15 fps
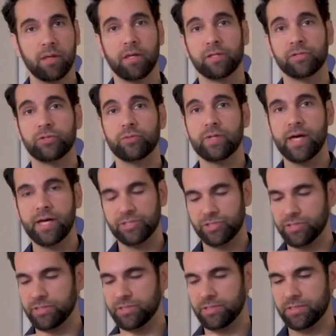and 2
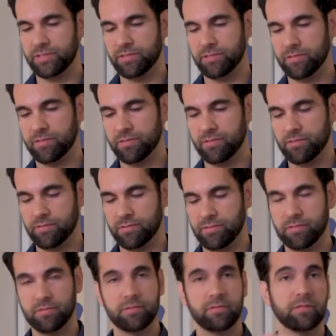dashes
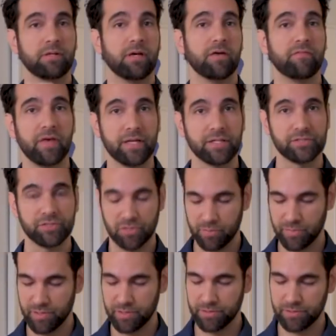of Angostura
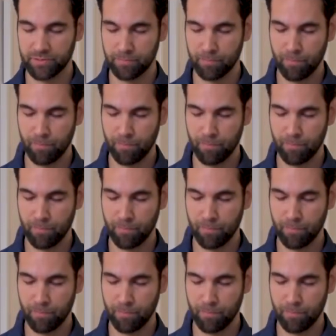Bitters.